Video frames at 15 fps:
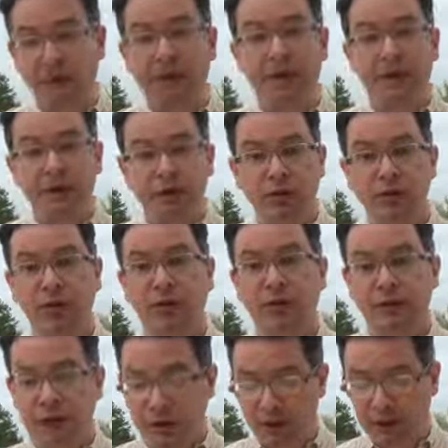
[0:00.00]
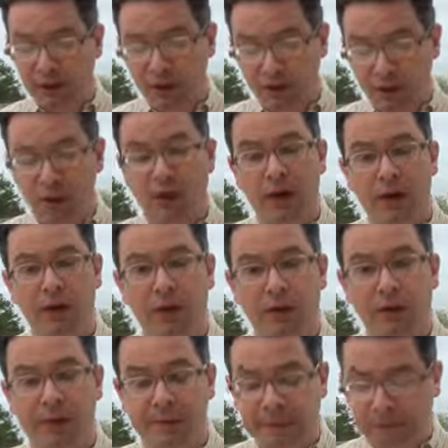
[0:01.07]
Now this tuna is a good quality
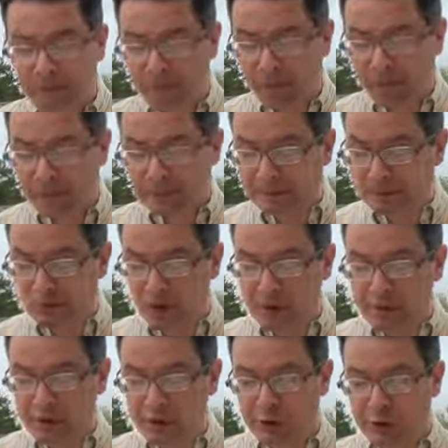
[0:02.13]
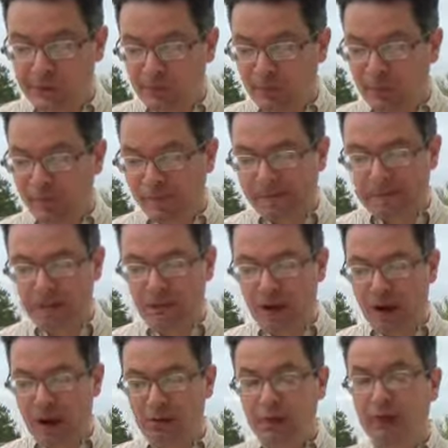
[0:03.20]
tuna. It's good.
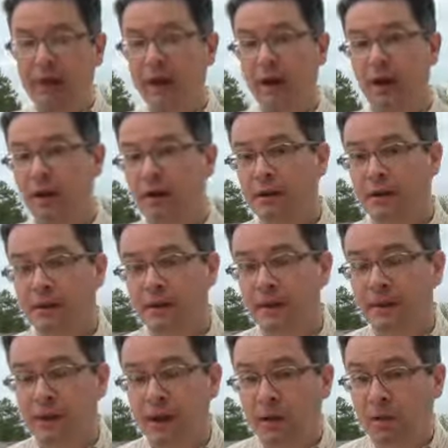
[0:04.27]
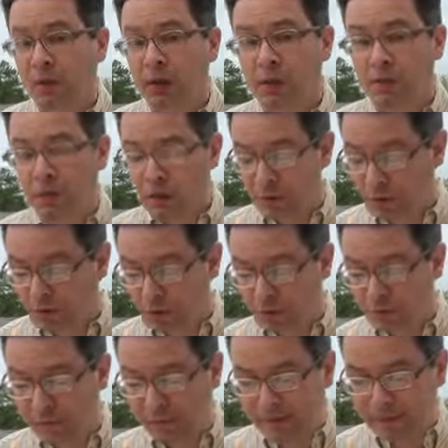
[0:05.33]
I would say honestly it's on par with
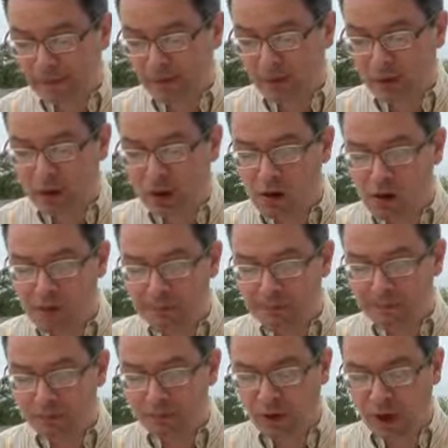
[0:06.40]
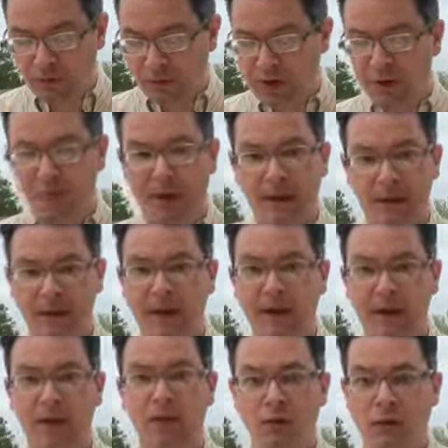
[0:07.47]
ours. I'd say they're about the
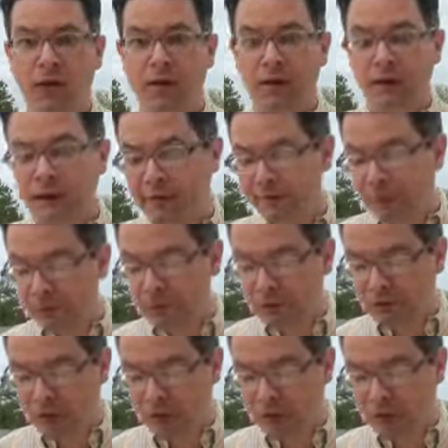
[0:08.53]
same quality level.